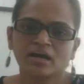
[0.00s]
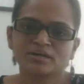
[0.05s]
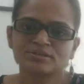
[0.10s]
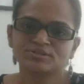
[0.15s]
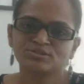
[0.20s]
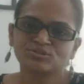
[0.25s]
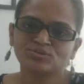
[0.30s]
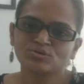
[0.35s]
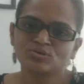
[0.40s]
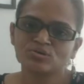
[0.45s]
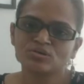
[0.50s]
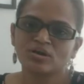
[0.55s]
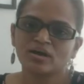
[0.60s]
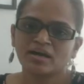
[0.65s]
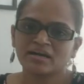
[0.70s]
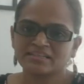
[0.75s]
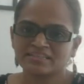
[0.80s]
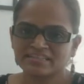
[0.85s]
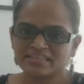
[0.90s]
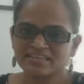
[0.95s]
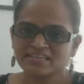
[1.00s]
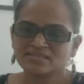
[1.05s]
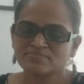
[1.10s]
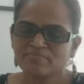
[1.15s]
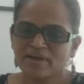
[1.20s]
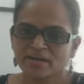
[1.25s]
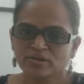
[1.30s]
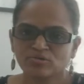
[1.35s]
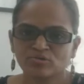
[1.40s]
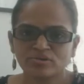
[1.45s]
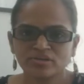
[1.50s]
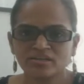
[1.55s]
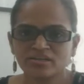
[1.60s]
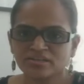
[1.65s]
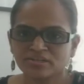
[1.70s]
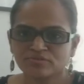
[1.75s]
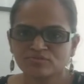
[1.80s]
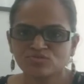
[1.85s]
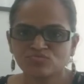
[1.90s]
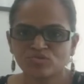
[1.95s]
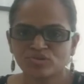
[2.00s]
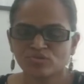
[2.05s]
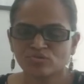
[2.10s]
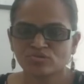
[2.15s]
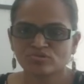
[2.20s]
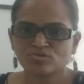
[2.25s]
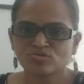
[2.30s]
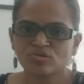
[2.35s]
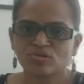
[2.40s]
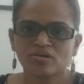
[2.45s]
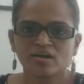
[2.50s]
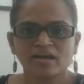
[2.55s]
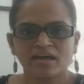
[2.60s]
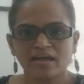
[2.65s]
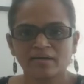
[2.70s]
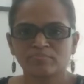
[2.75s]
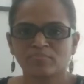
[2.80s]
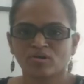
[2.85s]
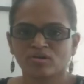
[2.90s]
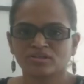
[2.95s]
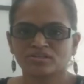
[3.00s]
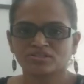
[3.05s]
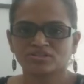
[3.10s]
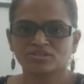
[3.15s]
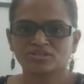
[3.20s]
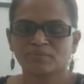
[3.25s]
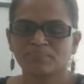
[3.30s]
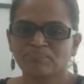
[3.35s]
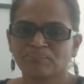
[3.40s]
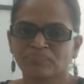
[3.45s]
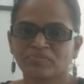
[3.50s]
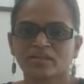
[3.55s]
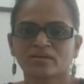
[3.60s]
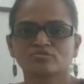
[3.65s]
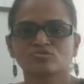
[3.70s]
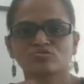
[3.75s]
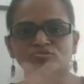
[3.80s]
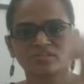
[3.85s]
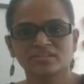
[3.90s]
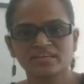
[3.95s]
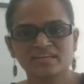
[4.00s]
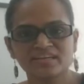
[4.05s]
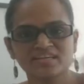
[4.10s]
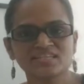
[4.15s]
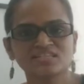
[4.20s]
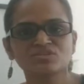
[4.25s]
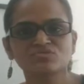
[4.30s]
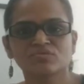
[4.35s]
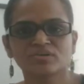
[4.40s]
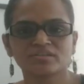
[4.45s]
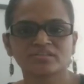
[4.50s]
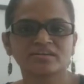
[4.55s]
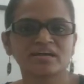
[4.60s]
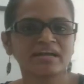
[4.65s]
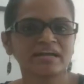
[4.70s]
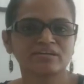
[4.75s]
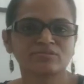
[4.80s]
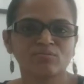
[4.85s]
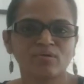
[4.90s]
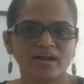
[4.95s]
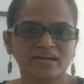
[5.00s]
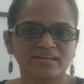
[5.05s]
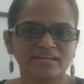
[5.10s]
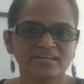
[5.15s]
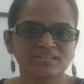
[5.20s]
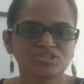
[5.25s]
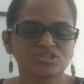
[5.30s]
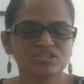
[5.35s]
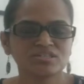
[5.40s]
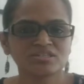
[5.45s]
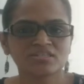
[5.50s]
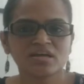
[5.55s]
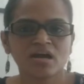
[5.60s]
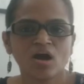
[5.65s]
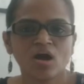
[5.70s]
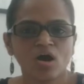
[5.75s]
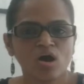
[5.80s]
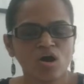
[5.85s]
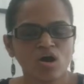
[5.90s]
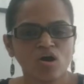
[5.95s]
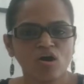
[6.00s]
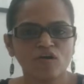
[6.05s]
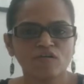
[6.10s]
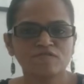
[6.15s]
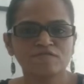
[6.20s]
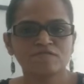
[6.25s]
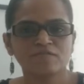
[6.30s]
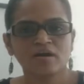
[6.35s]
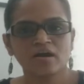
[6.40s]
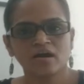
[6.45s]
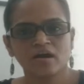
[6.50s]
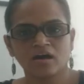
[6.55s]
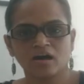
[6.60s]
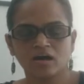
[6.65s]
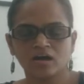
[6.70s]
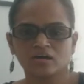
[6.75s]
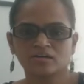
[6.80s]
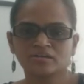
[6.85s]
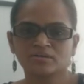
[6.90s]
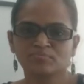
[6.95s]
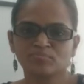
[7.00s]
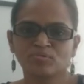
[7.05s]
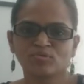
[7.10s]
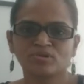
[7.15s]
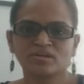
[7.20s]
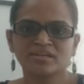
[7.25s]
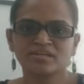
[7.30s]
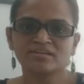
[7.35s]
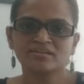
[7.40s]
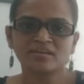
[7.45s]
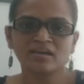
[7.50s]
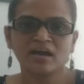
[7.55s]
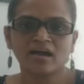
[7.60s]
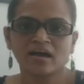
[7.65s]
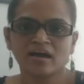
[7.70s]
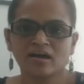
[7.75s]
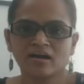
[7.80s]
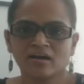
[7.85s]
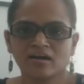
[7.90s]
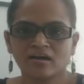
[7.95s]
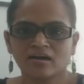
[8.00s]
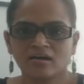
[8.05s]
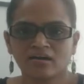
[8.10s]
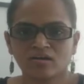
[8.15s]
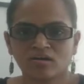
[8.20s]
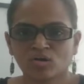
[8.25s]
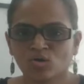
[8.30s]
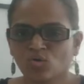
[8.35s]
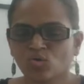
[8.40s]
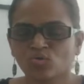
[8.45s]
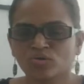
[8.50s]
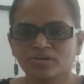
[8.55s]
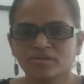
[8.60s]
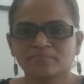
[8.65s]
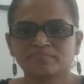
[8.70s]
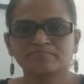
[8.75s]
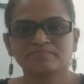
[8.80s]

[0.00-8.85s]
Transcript: So these manorial dues were also abolished. So these were the advantages of Napoleon Code.